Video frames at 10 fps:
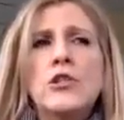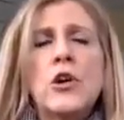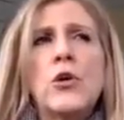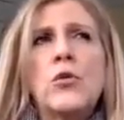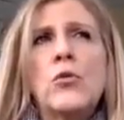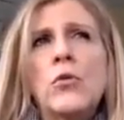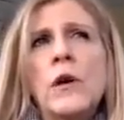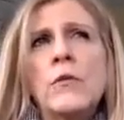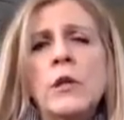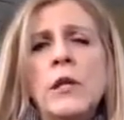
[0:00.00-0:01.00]
So I
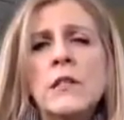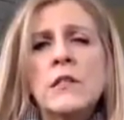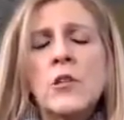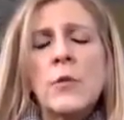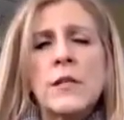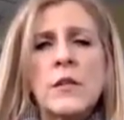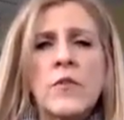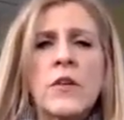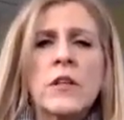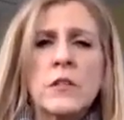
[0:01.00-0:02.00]
really consider myself
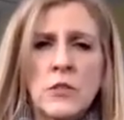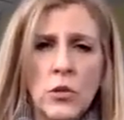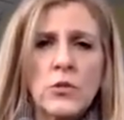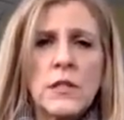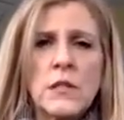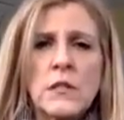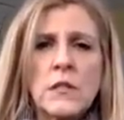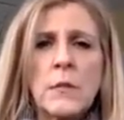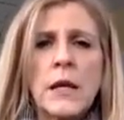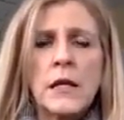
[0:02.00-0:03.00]
a consultant to
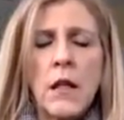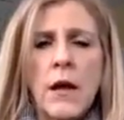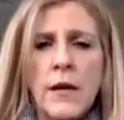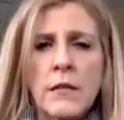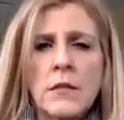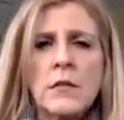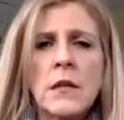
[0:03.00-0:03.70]
my clients.